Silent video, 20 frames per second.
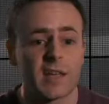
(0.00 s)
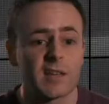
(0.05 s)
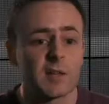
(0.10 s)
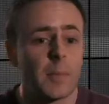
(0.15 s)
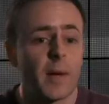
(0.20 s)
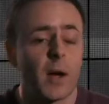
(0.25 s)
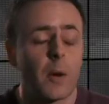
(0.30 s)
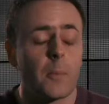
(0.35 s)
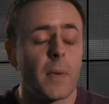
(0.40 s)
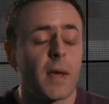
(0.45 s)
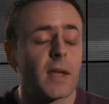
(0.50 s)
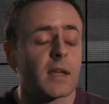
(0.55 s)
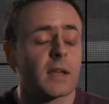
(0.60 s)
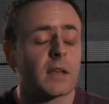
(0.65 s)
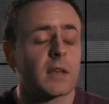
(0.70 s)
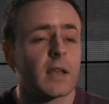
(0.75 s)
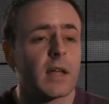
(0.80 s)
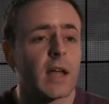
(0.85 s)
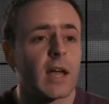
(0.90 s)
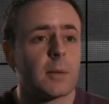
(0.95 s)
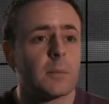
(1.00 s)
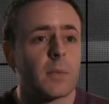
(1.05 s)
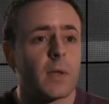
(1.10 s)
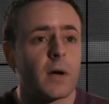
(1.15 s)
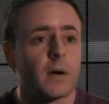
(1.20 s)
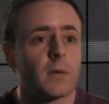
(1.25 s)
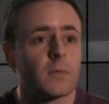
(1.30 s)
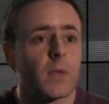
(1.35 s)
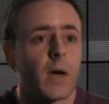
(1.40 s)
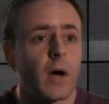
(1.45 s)
It's about making the game
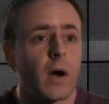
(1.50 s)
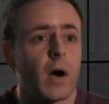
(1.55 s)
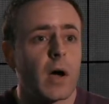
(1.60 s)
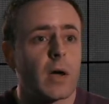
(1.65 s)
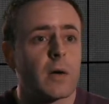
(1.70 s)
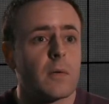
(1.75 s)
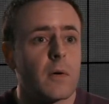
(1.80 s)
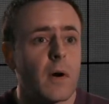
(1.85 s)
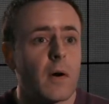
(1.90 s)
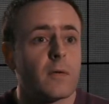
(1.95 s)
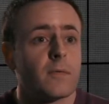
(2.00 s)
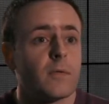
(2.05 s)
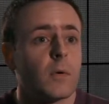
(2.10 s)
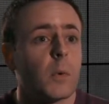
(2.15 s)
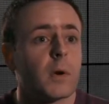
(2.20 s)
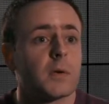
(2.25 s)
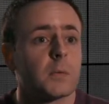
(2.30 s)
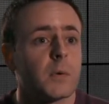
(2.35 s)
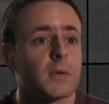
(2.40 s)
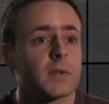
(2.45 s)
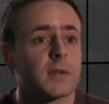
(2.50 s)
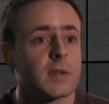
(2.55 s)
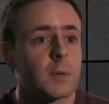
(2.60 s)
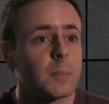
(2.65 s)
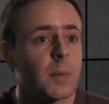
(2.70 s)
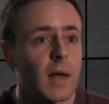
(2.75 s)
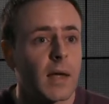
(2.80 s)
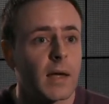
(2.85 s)
that I've always wanted to